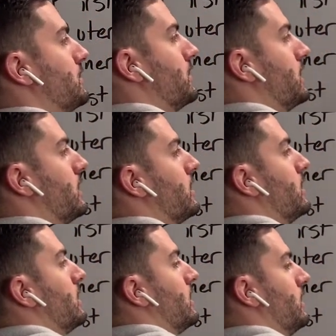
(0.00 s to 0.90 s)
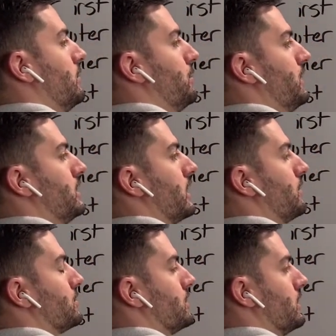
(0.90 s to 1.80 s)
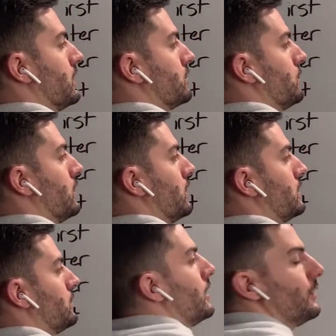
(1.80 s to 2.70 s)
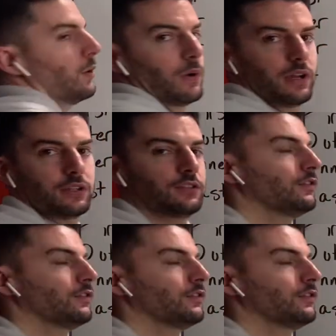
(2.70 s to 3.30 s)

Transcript: C and B times D as well. Now, where this